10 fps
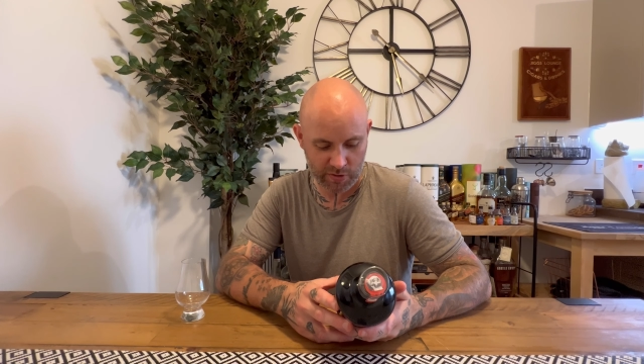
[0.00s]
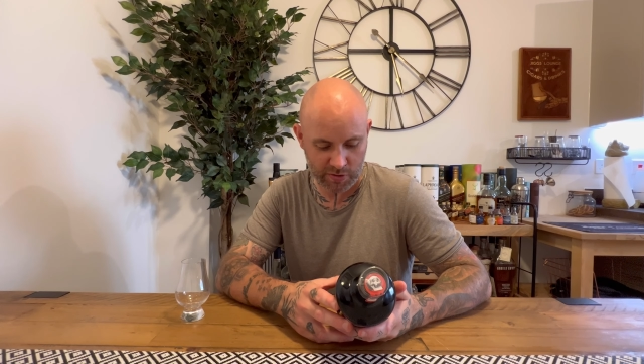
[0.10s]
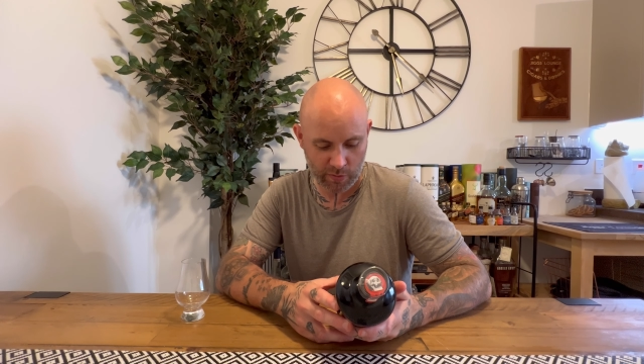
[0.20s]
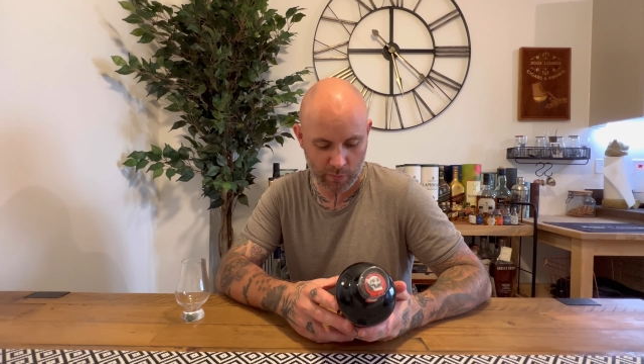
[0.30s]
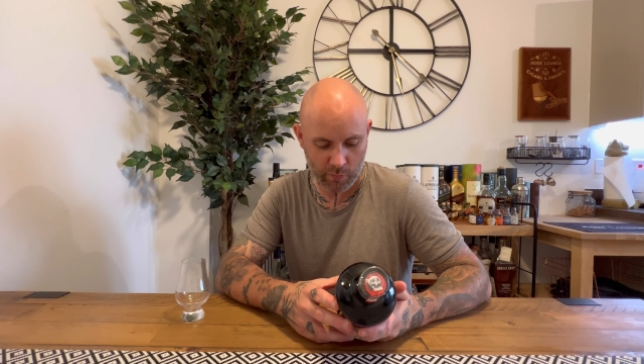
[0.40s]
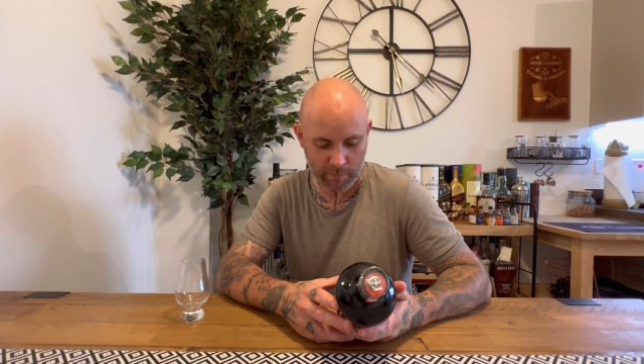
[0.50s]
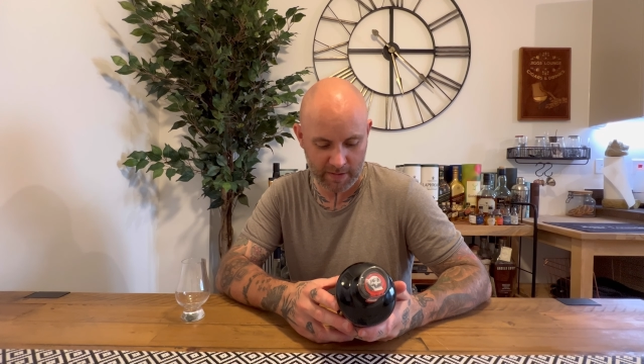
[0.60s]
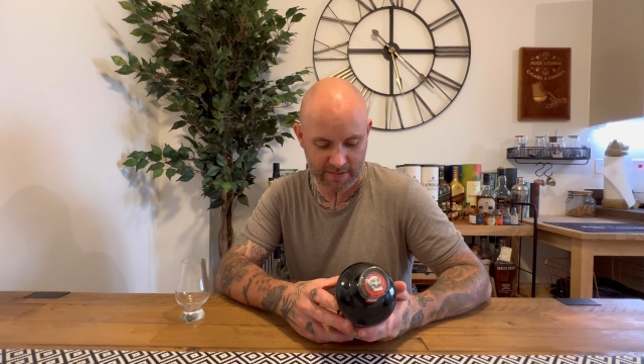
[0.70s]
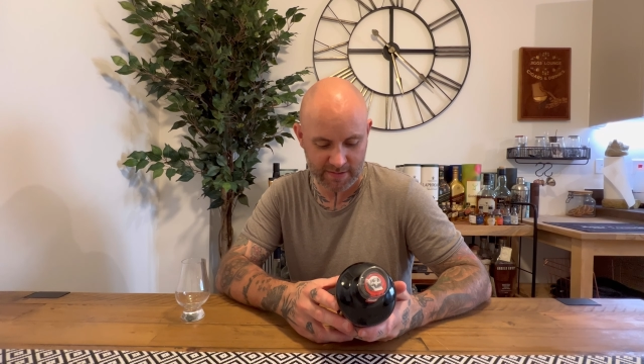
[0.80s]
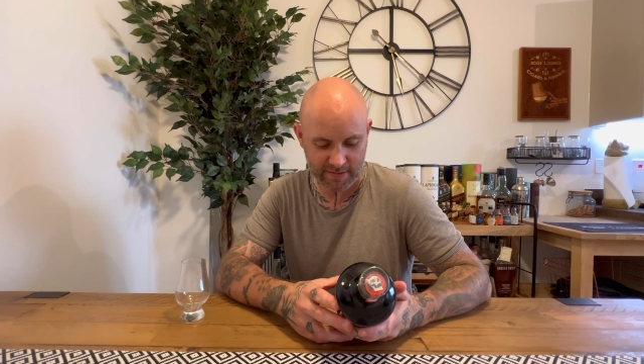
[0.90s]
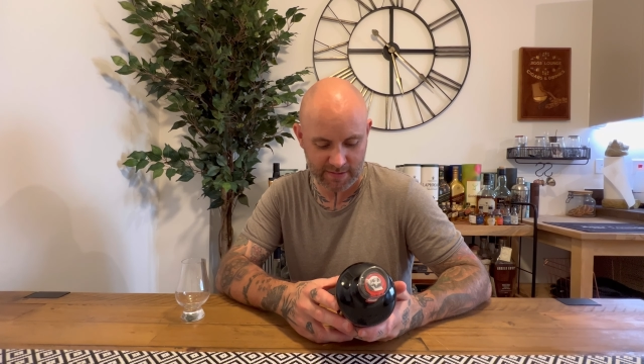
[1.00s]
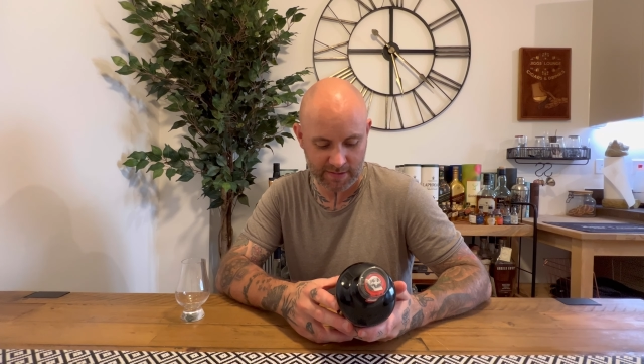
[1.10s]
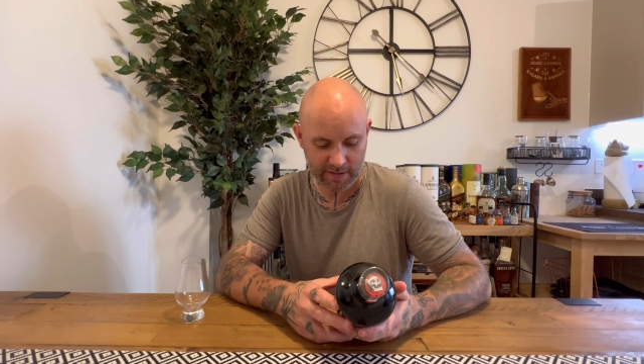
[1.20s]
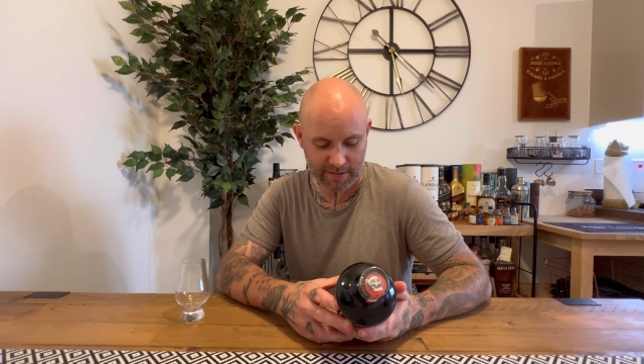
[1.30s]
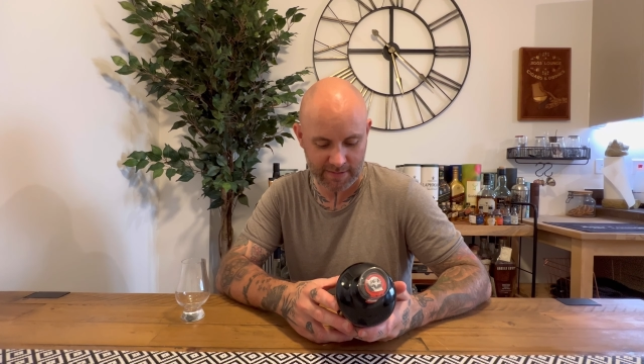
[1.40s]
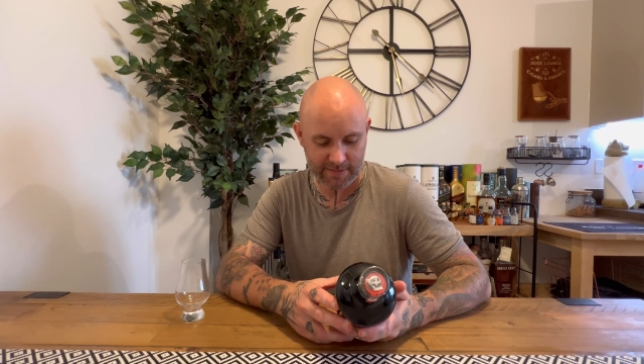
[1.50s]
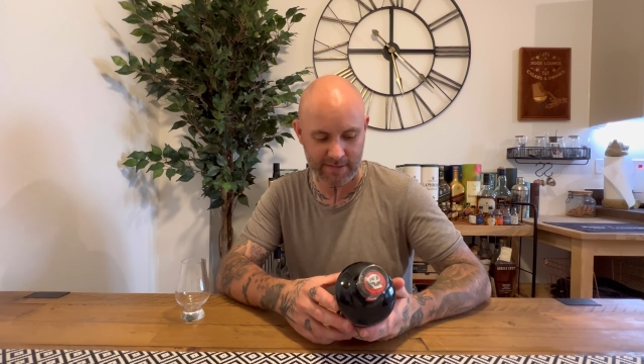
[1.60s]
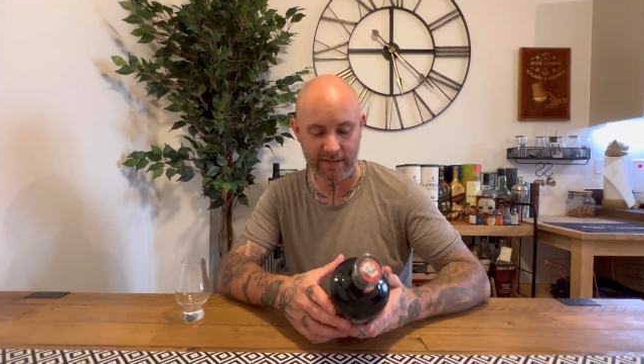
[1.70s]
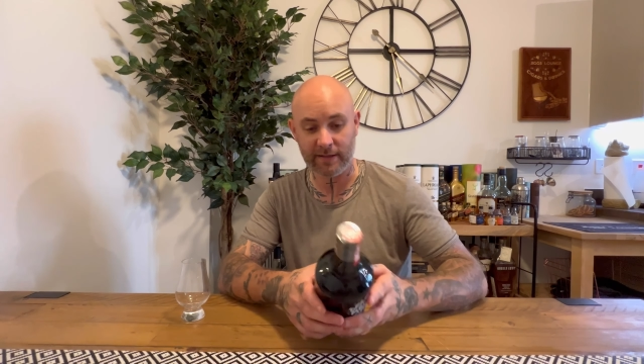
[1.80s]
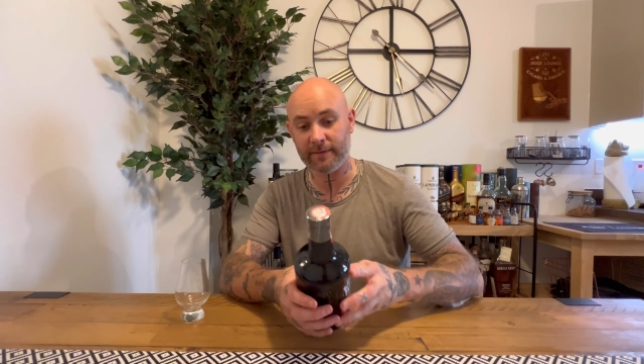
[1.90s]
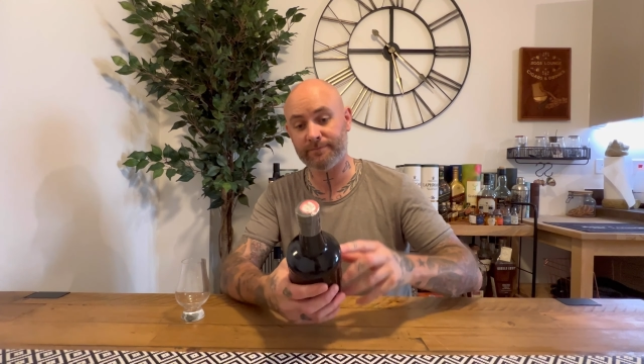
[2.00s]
soul meets Kentucky zing.